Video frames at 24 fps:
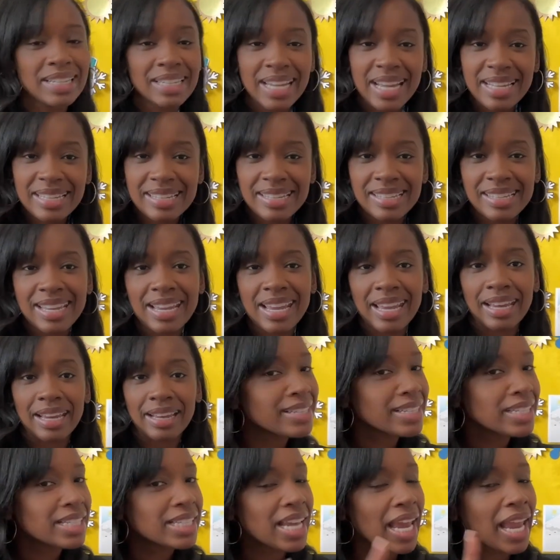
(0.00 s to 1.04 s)
Let's sing.
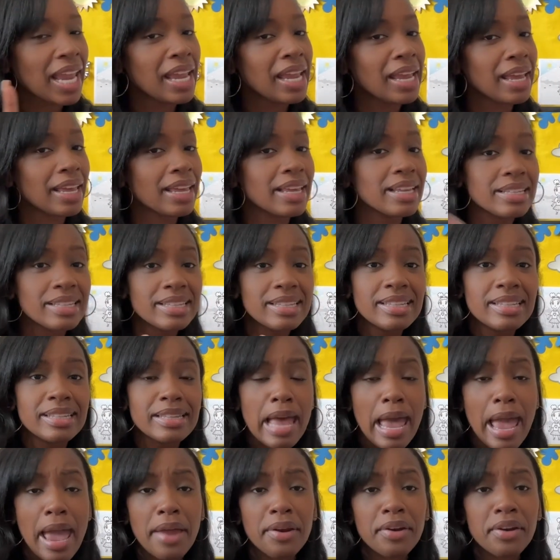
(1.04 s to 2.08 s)
Today is
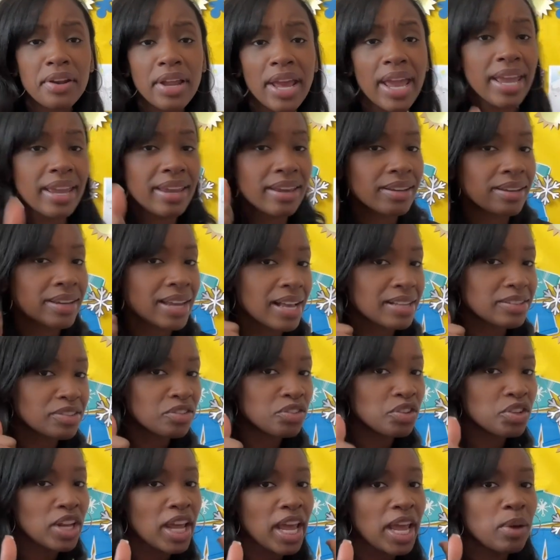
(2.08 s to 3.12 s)
Saturday and
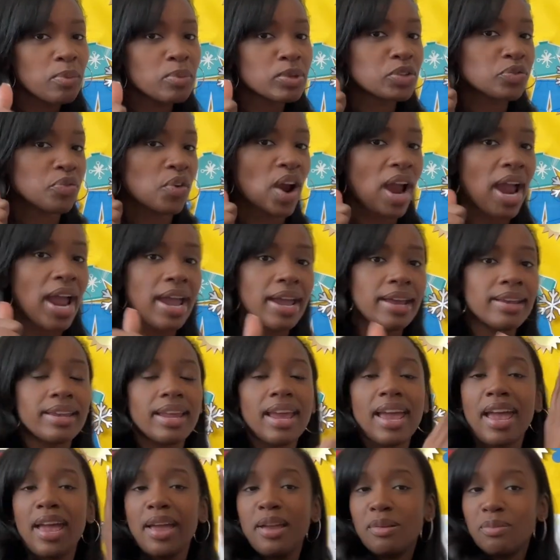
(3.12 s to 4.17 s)
yesterday was
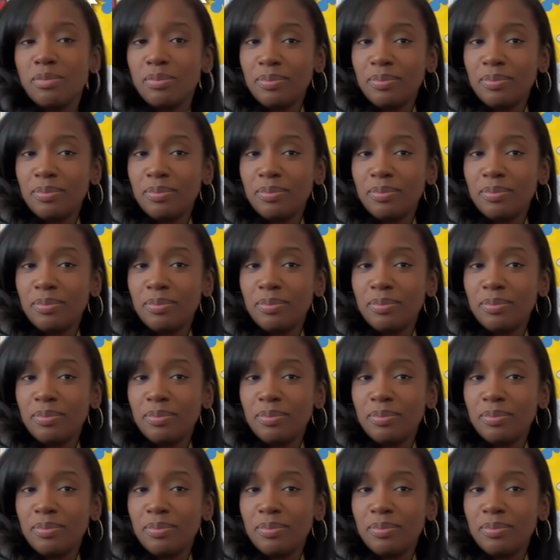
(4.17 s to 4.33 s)
Friday.